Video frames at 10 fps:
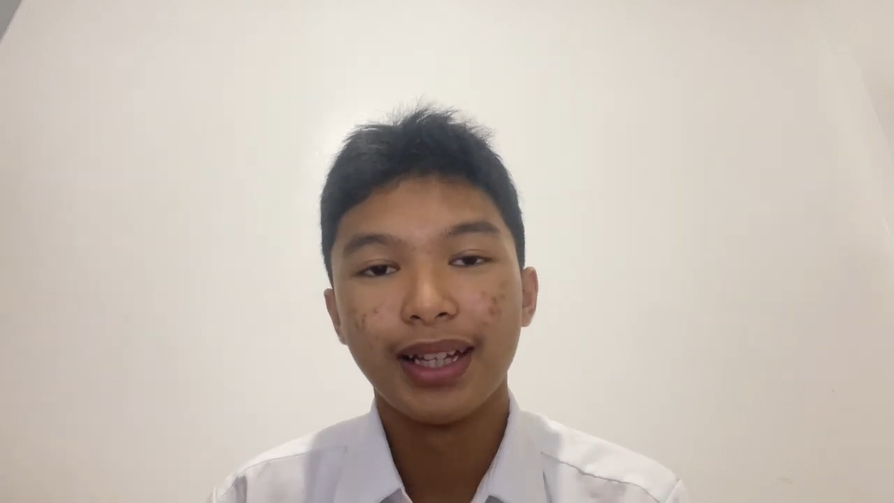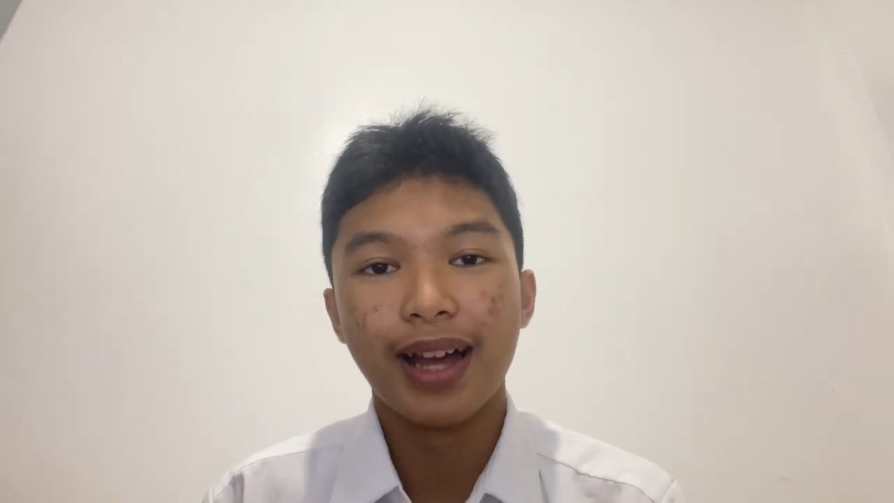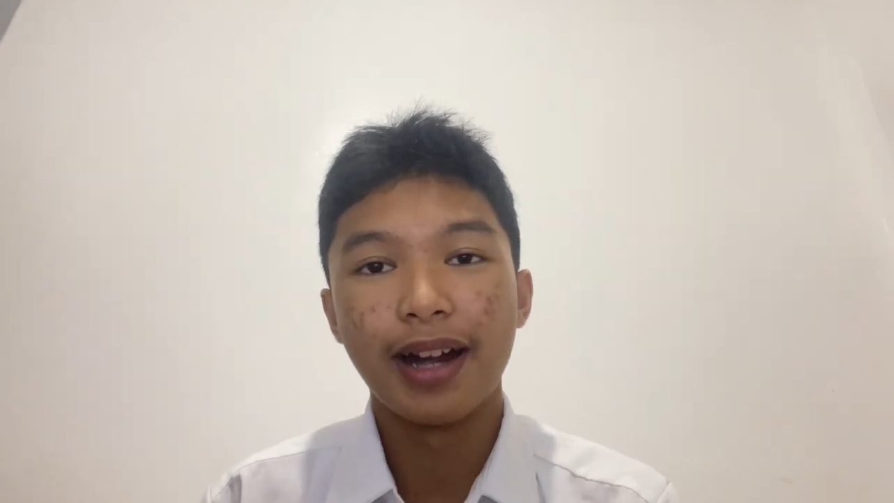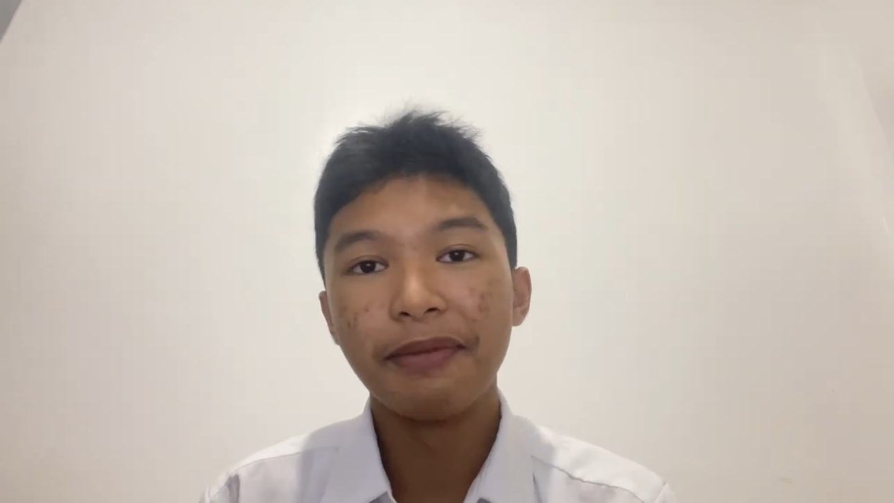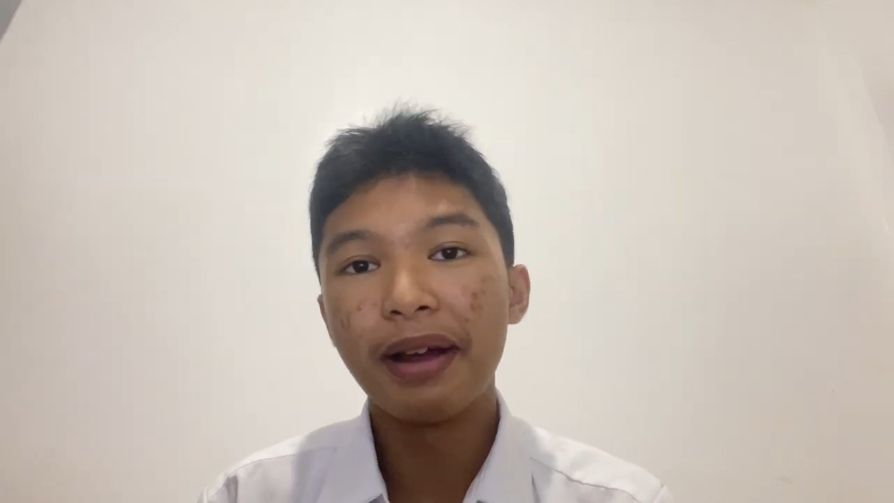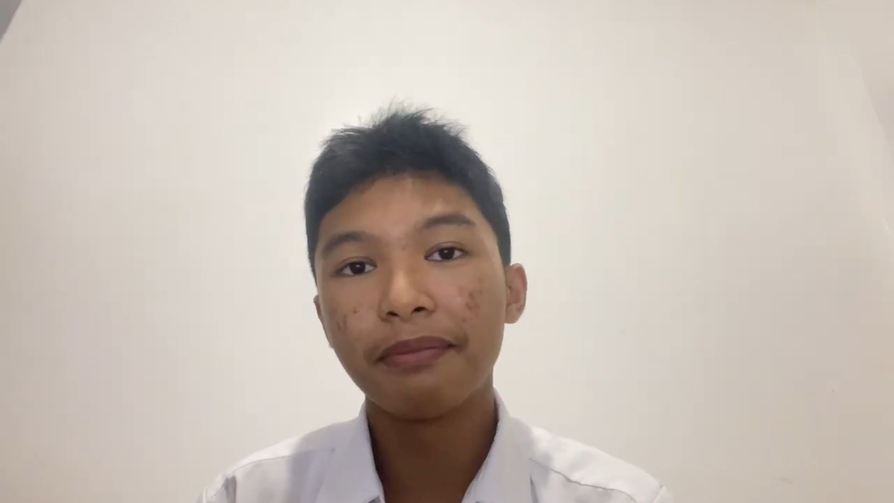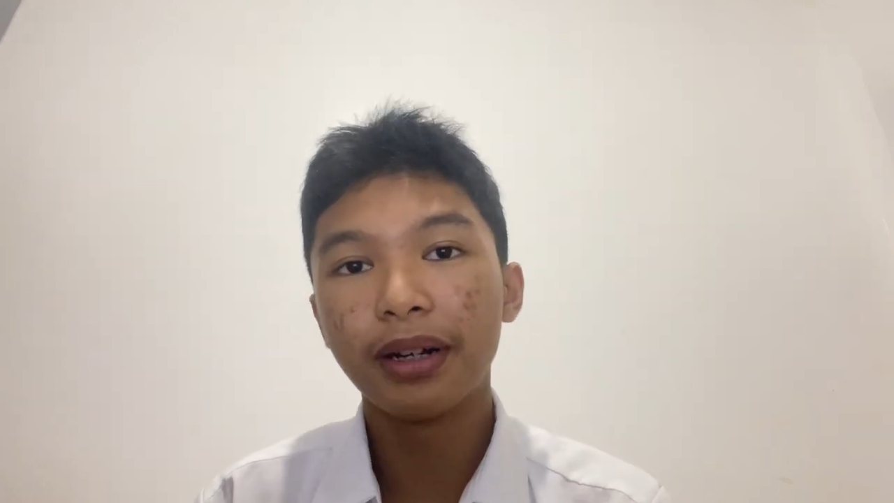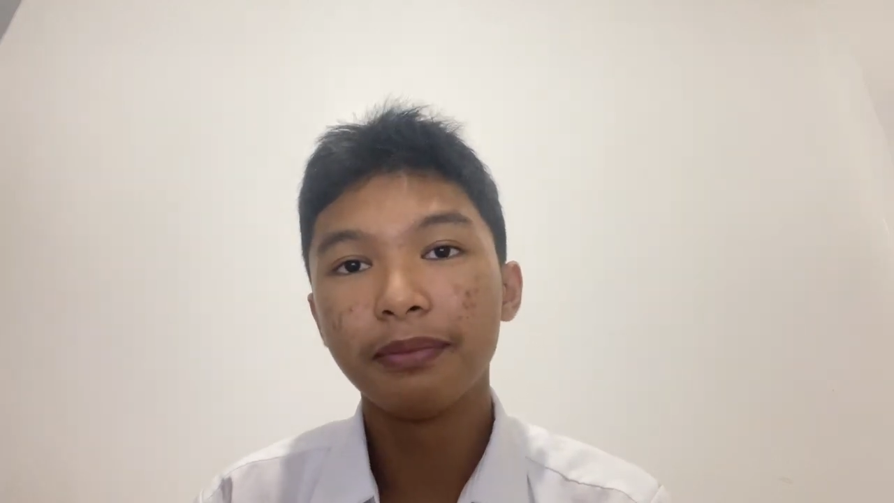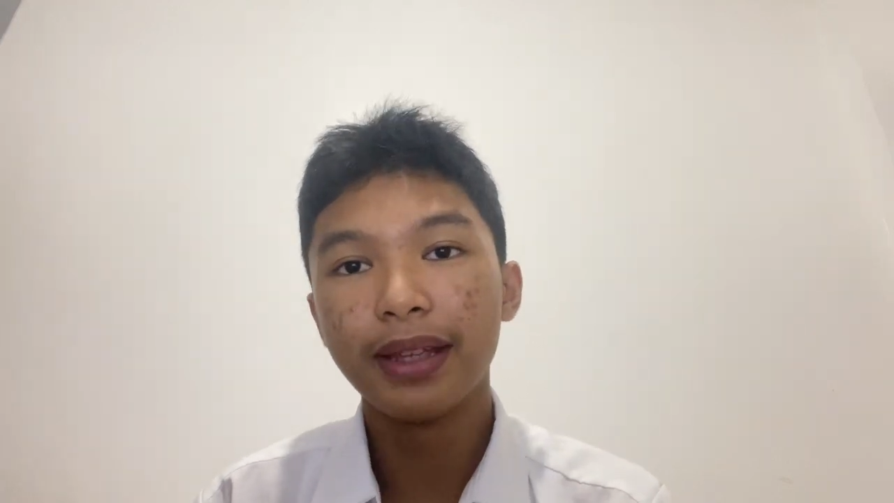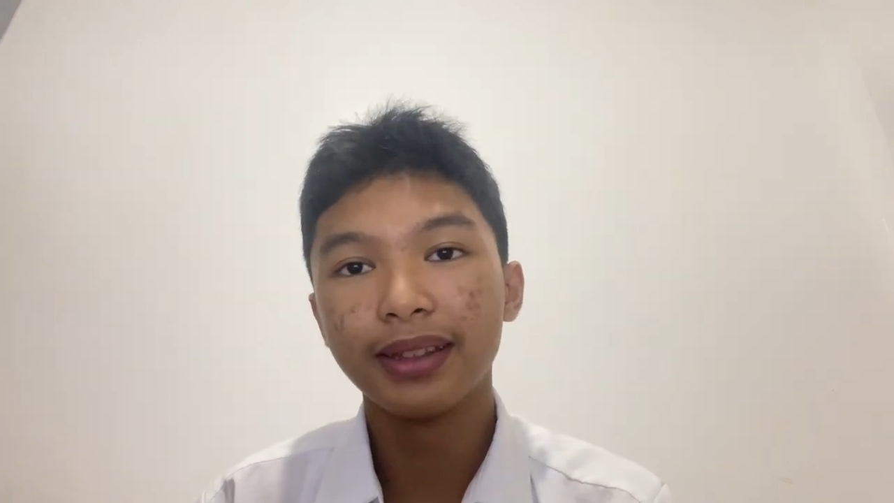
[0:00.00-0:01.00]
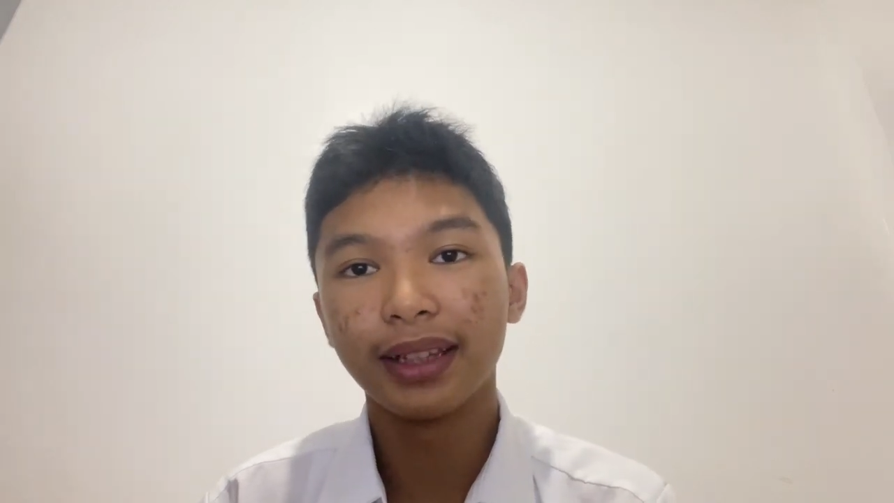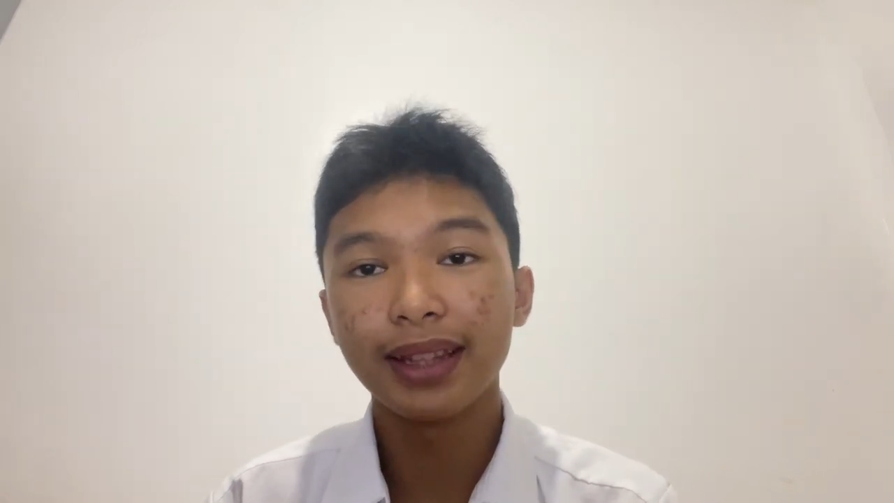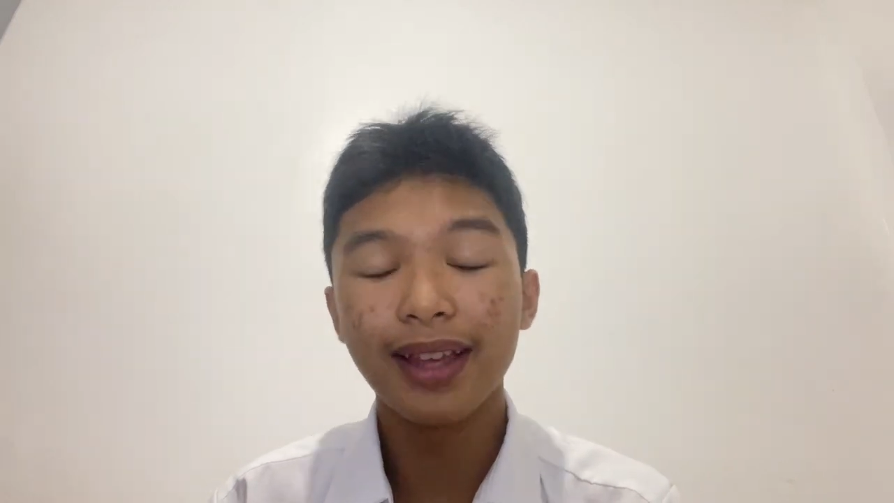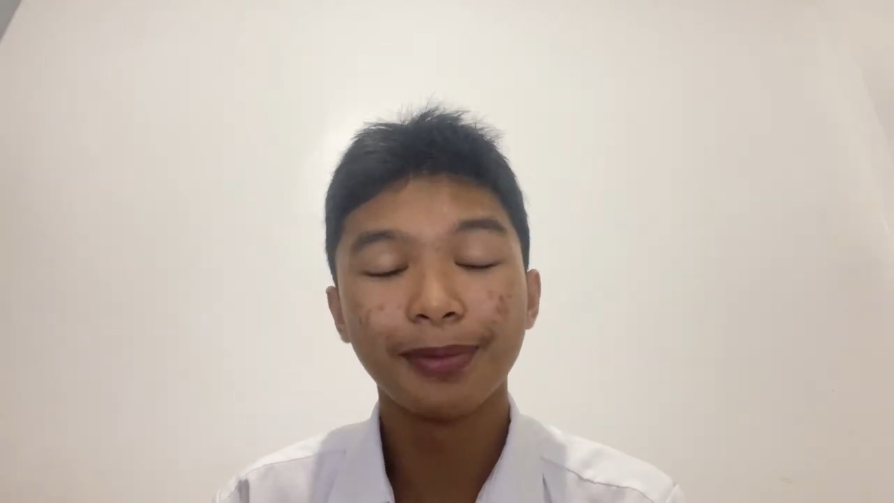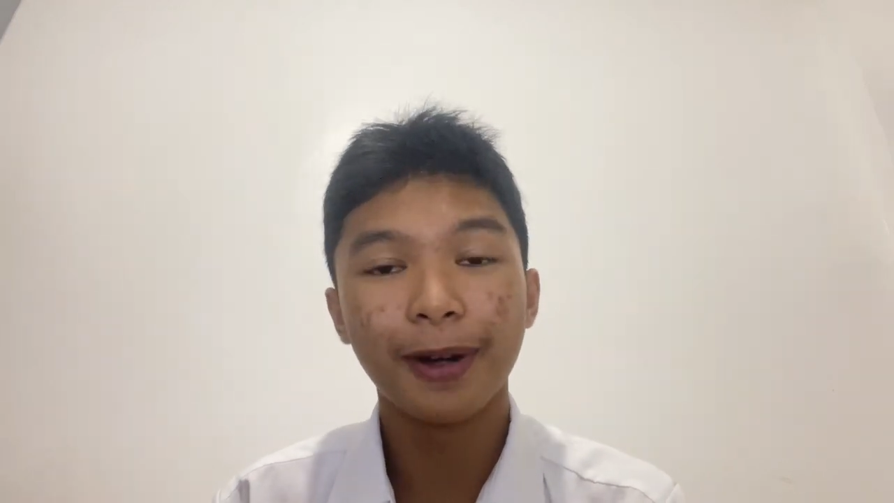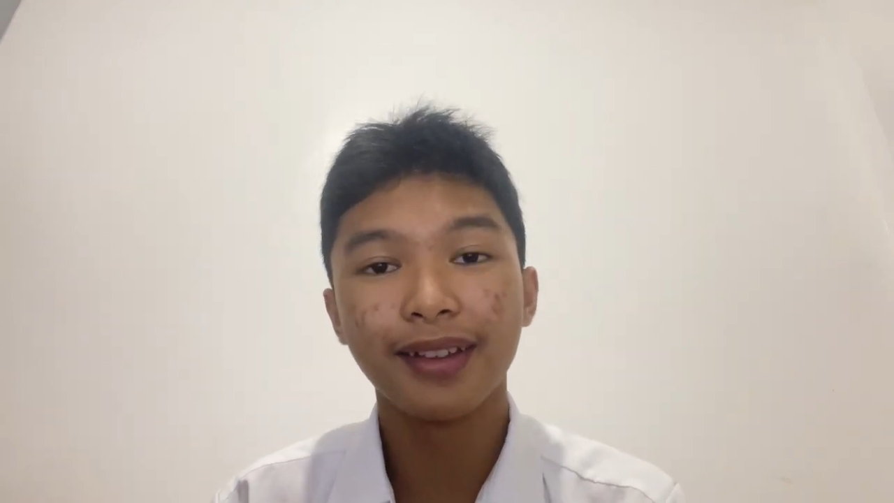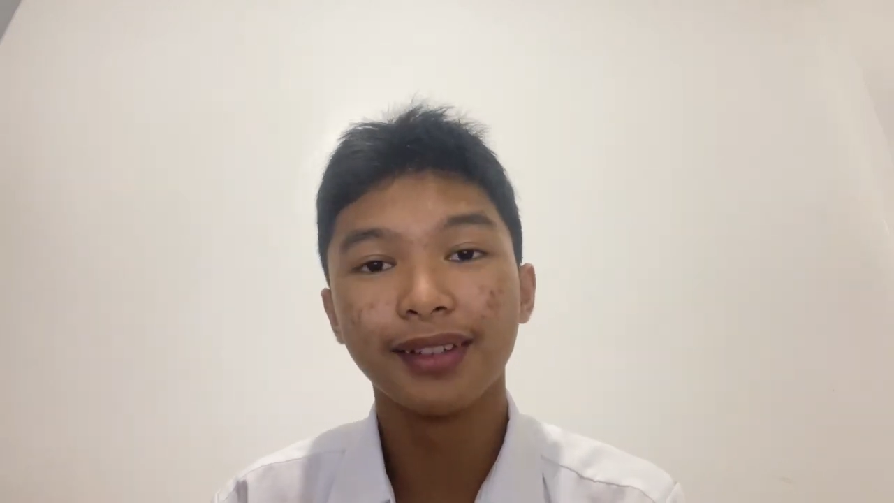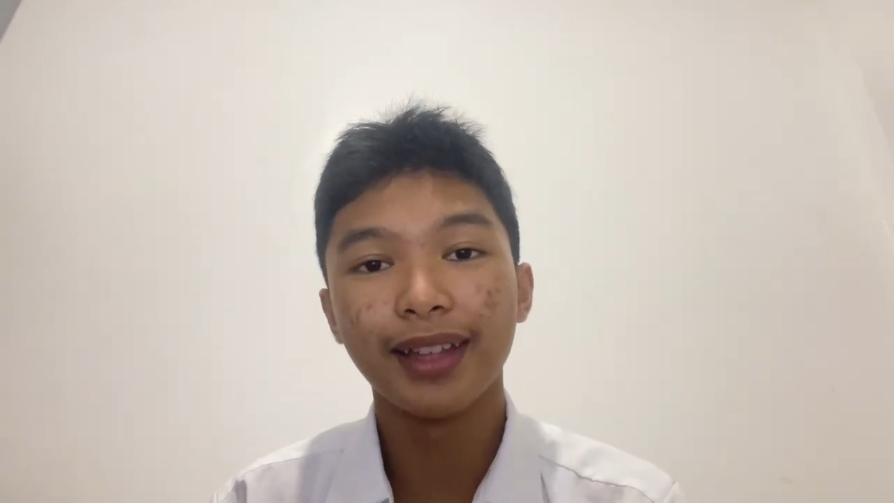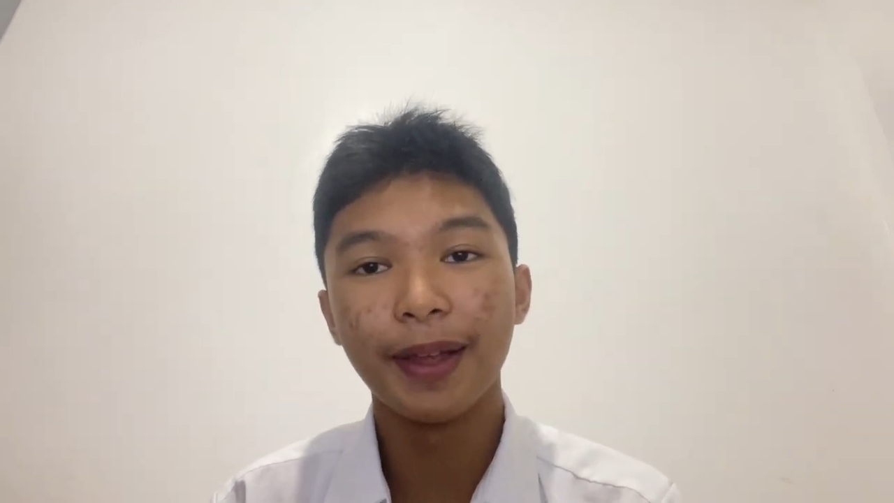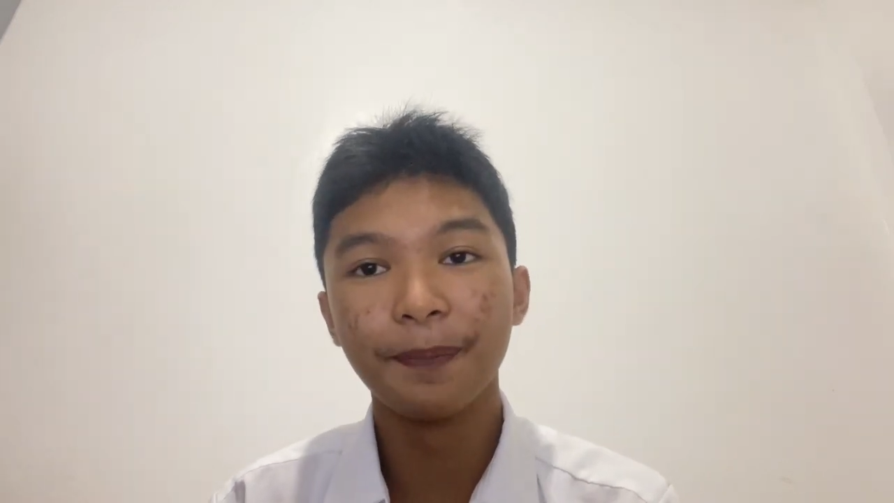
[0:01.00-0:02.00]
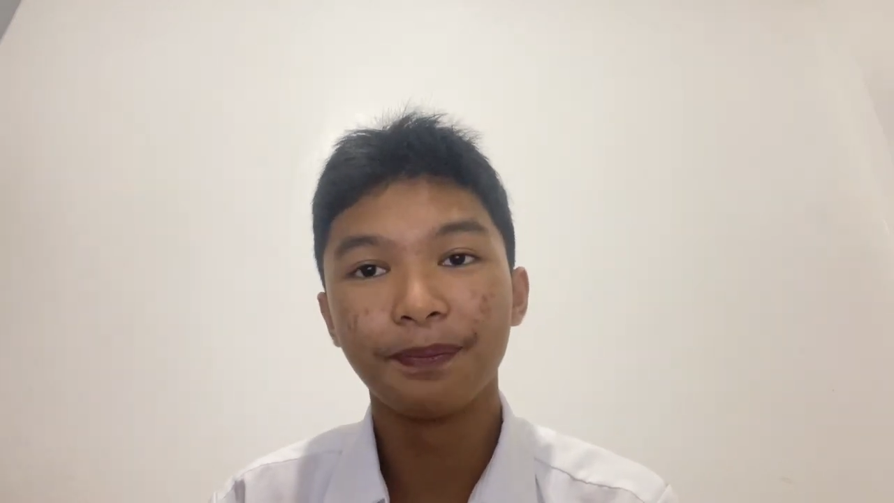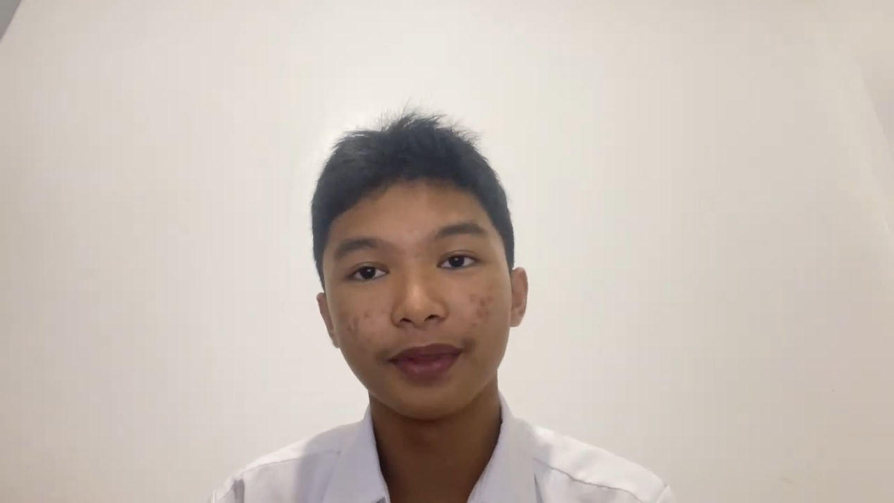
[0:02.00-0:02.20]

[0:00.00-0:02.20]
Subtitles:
I remember being the class president